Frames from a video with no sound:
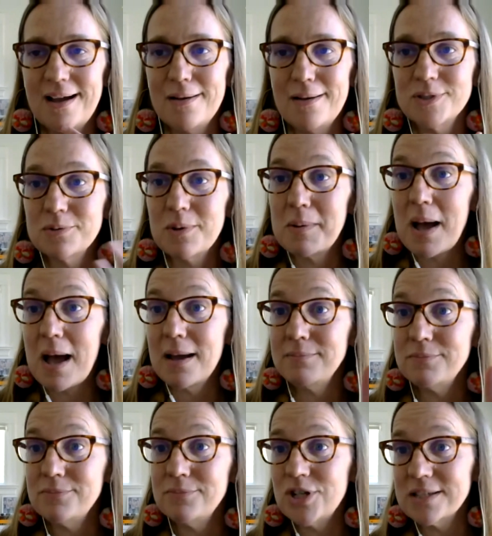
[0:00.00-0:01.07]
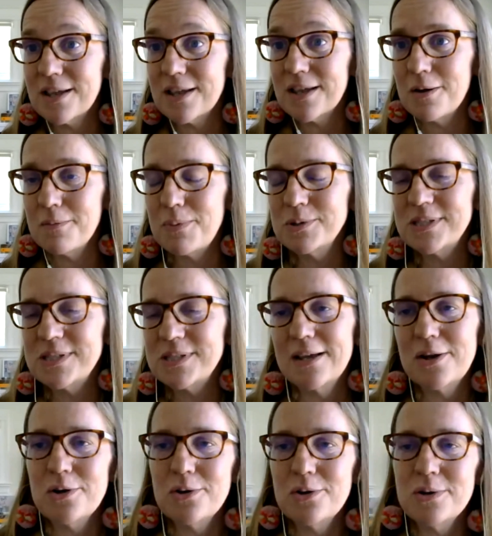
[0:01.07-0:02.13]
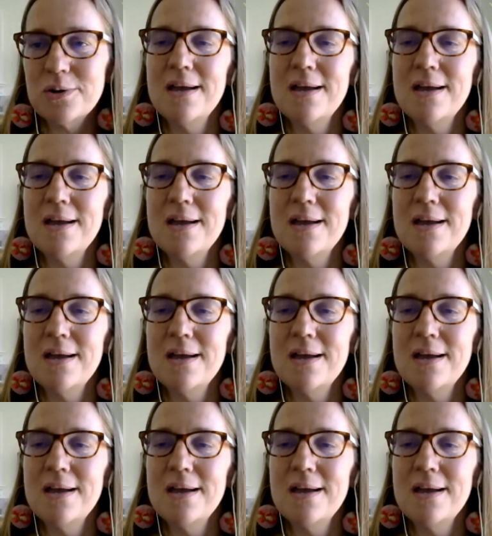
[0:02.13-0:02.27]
So I'm Jessica Bosenko.